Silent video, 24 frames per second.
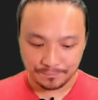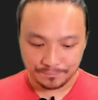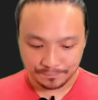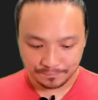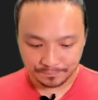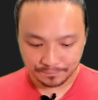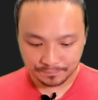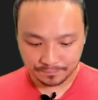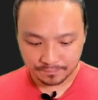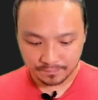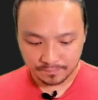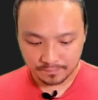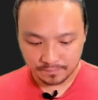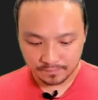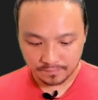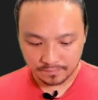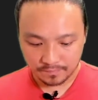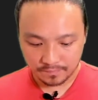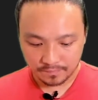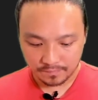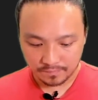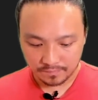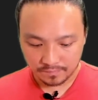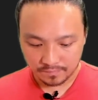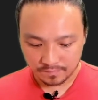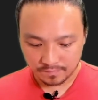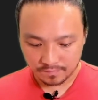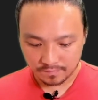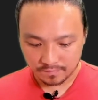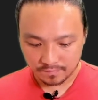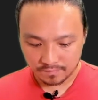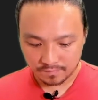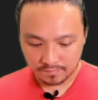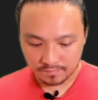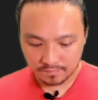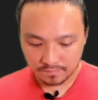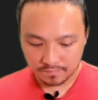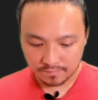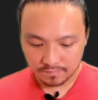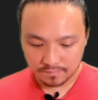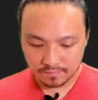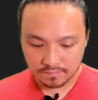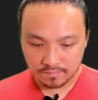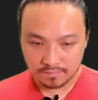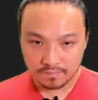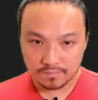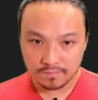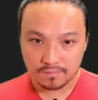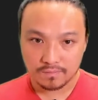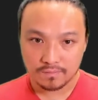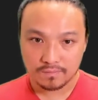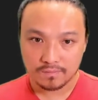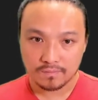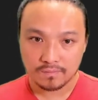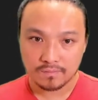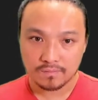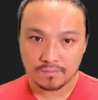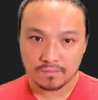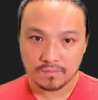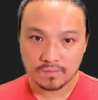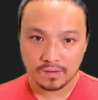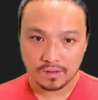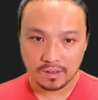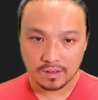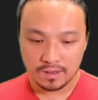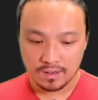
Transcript: Nobody speaks.